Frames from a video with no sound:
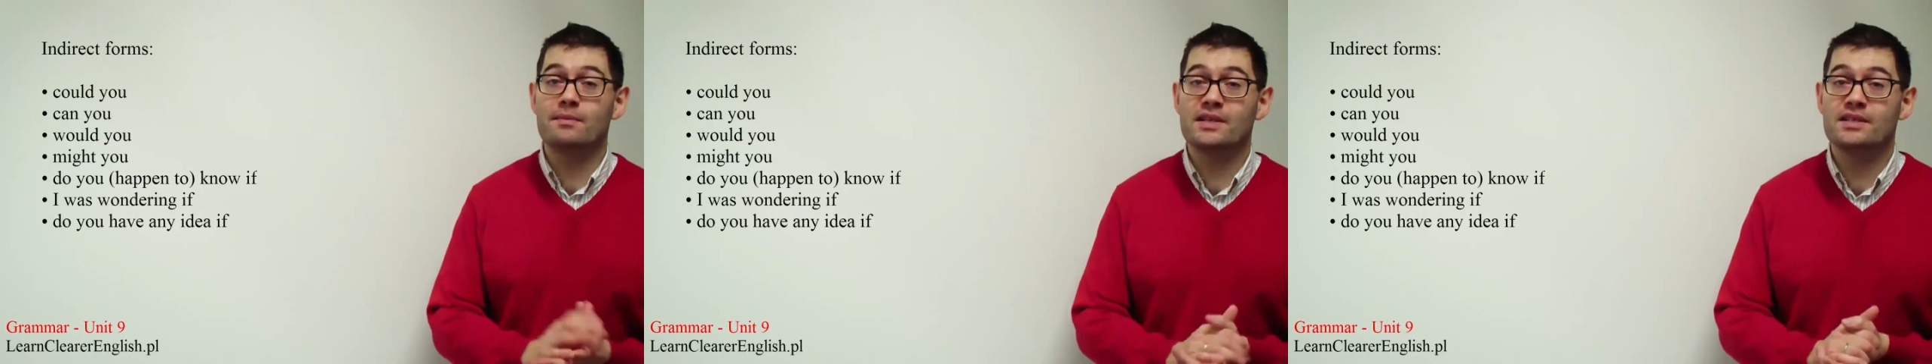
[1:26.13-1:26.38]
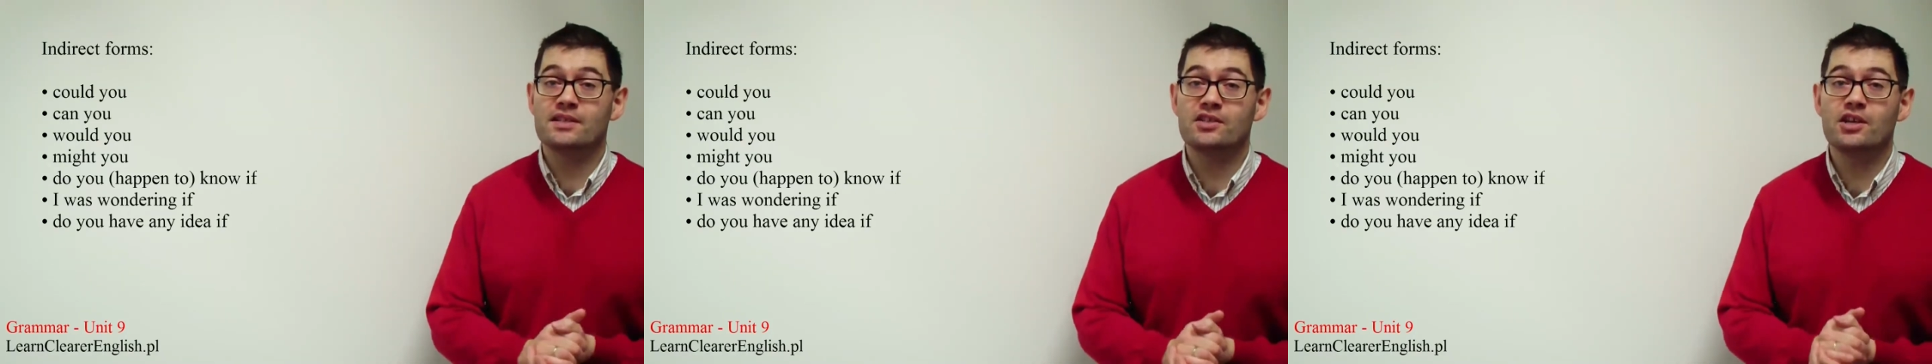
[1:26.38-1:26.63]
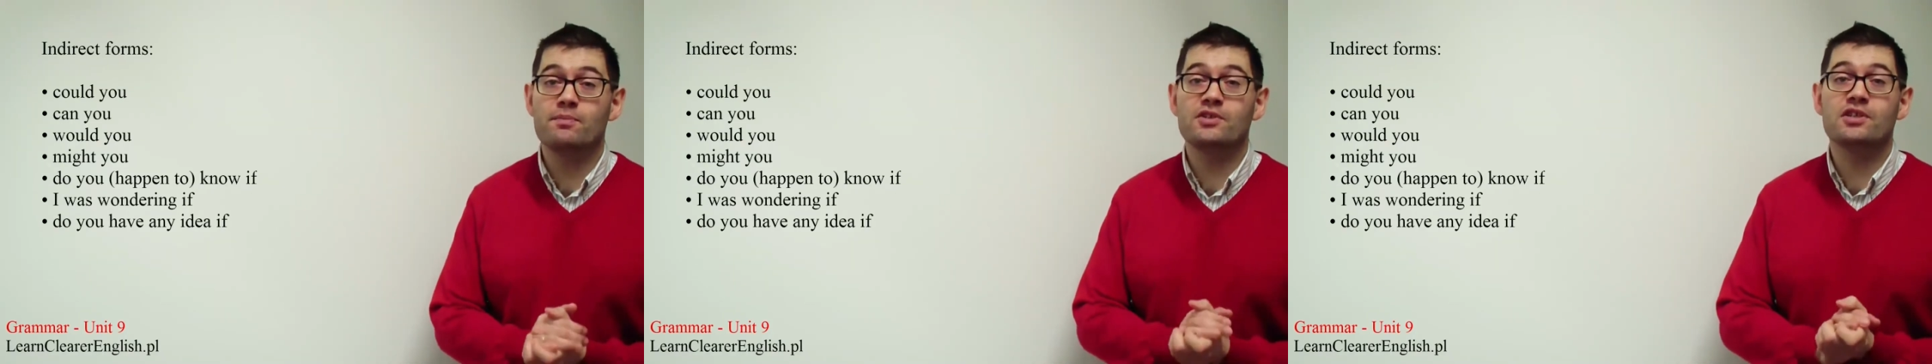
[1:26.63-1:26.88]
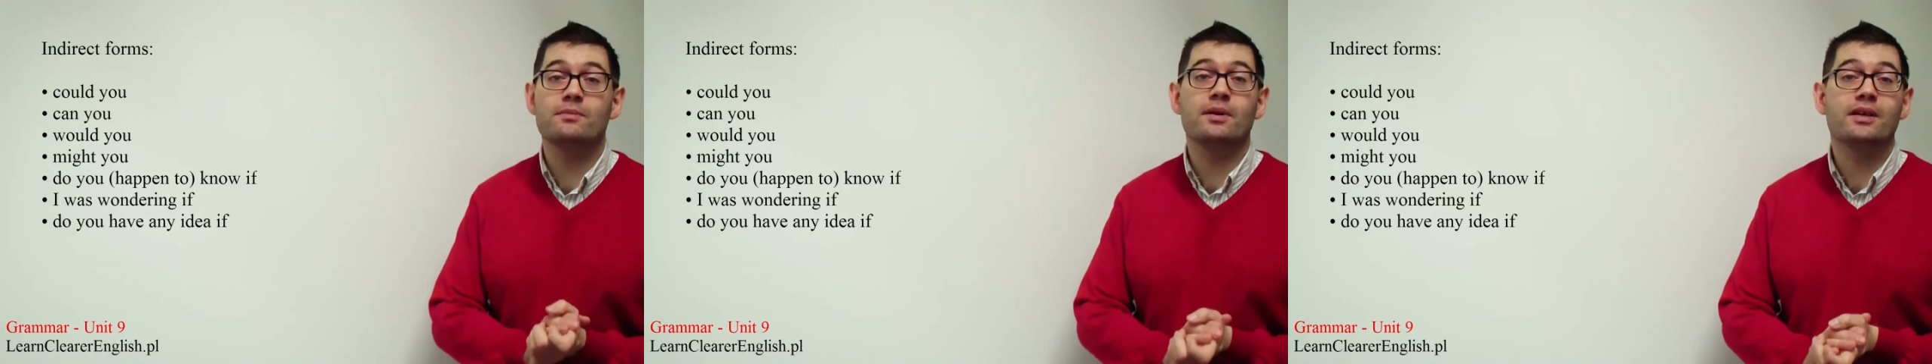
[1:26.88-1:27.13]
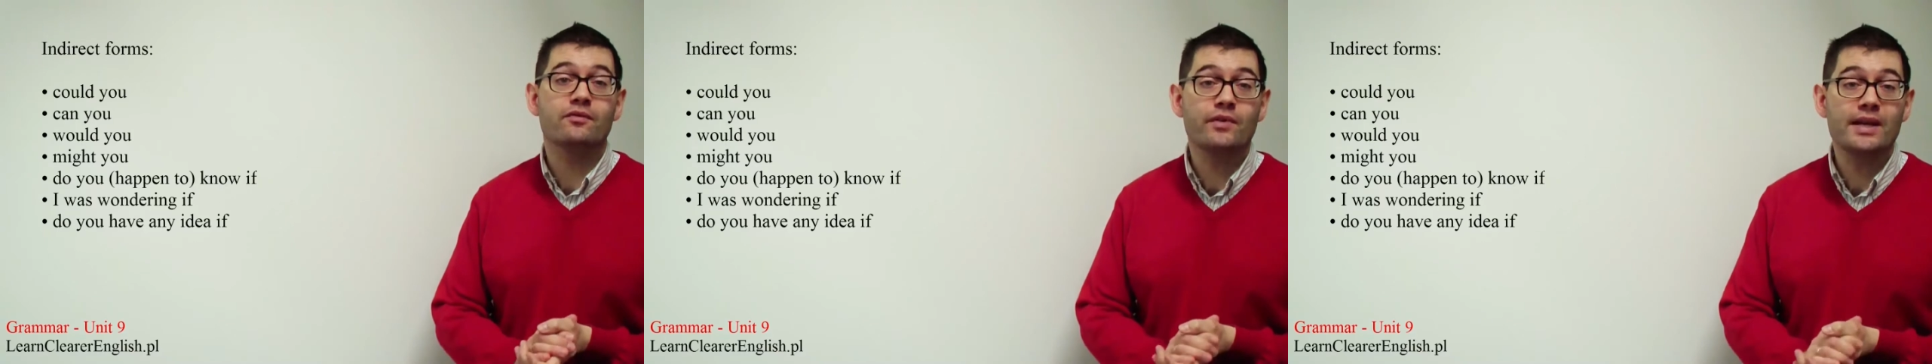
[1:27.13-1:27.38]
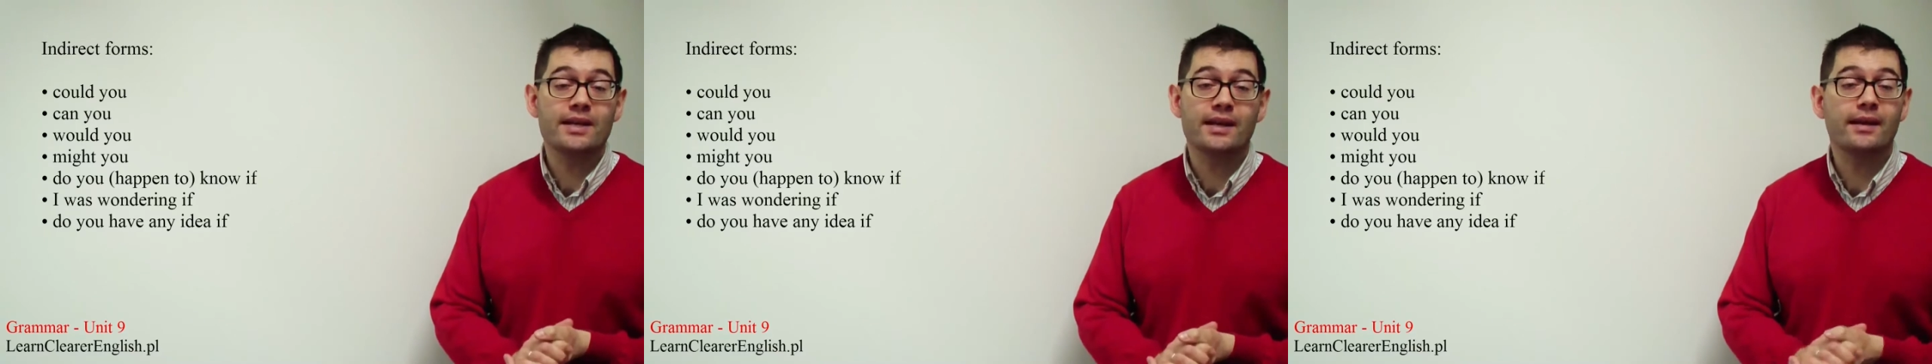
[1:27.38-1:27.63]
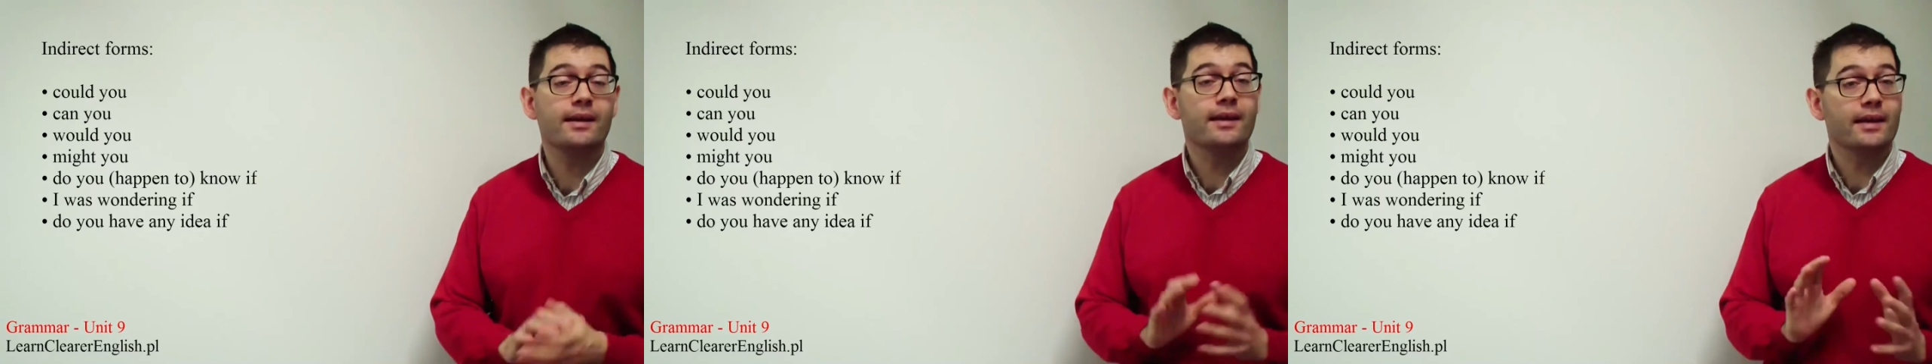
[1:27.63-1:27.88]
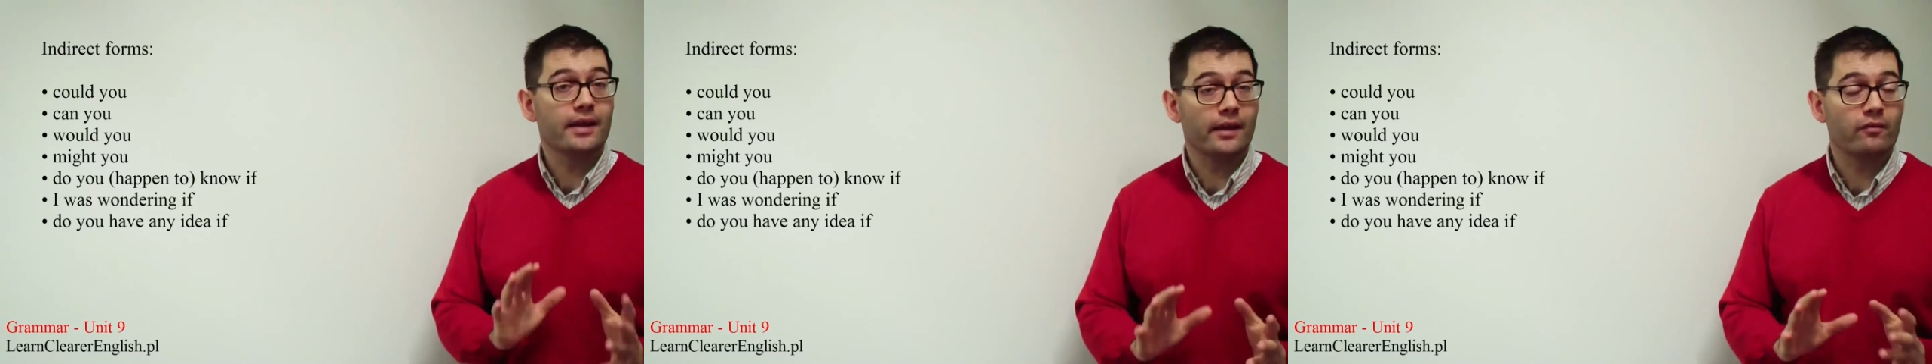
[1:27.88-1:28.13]
misinterpreted by the reader
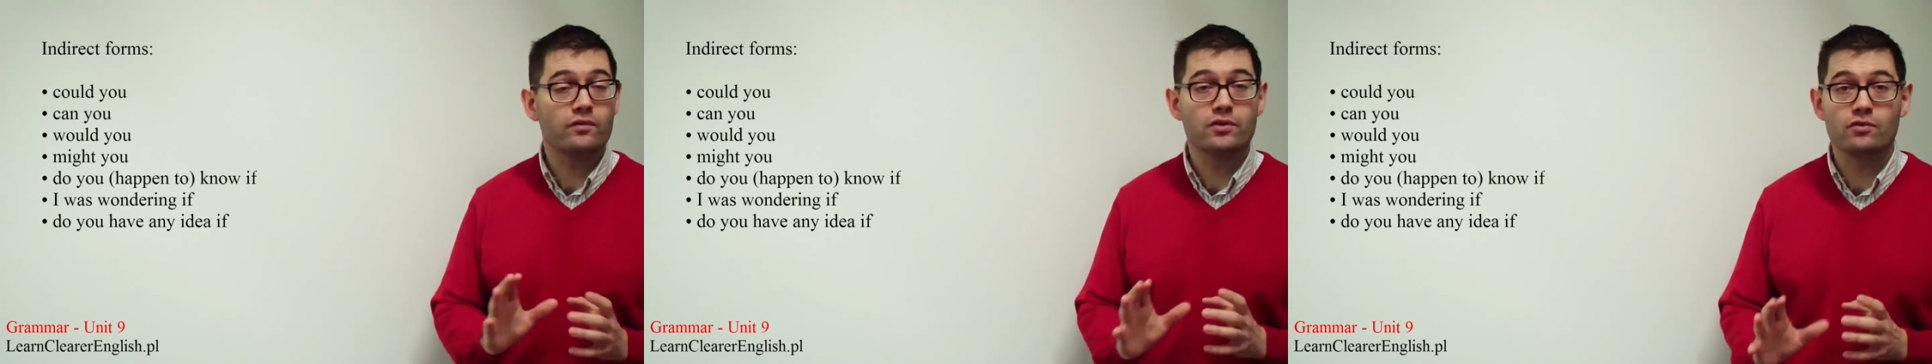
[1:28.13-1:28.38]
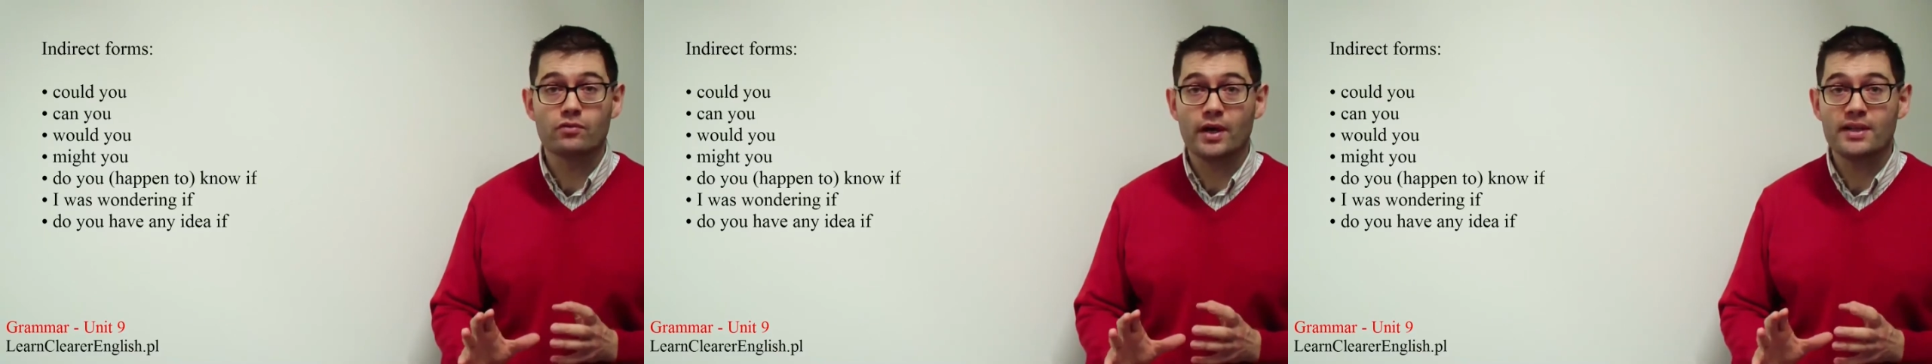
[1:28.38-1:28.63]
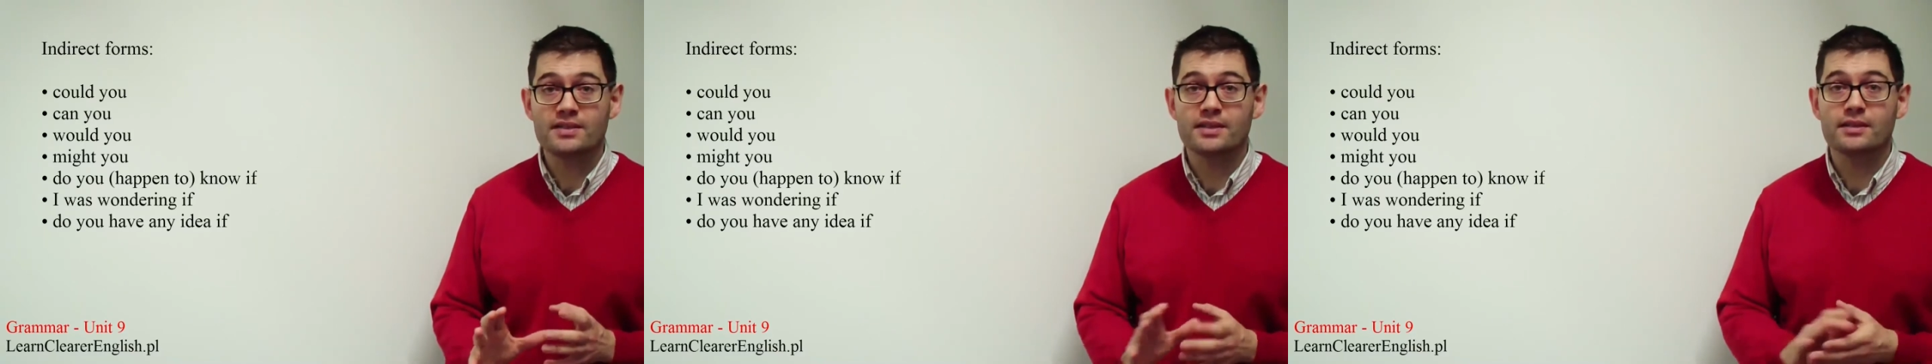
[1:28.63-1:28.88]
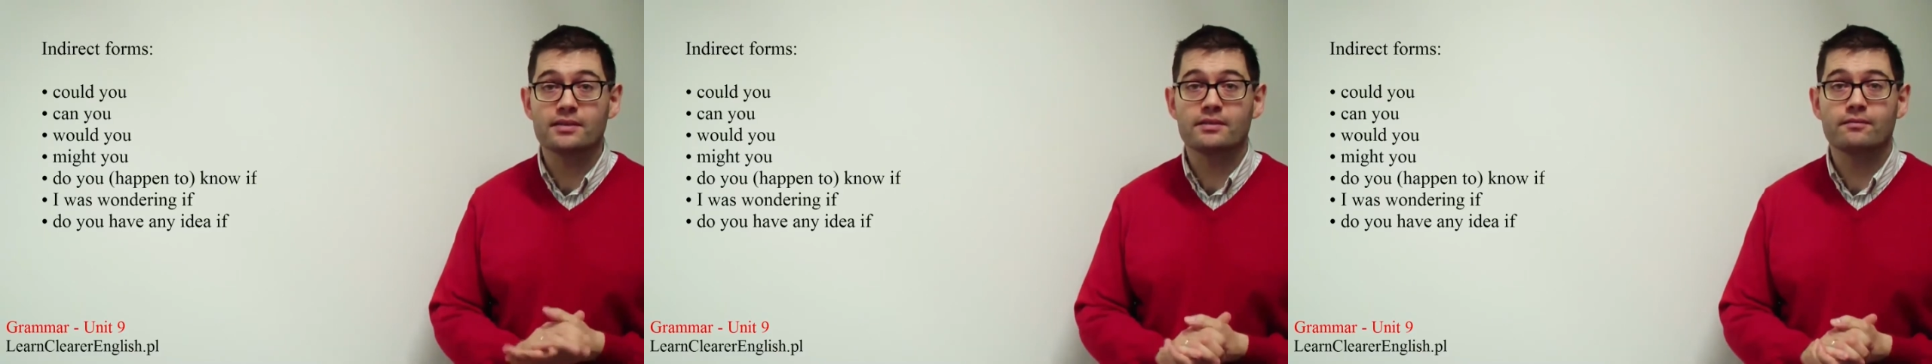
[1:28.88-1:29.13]
if you write it.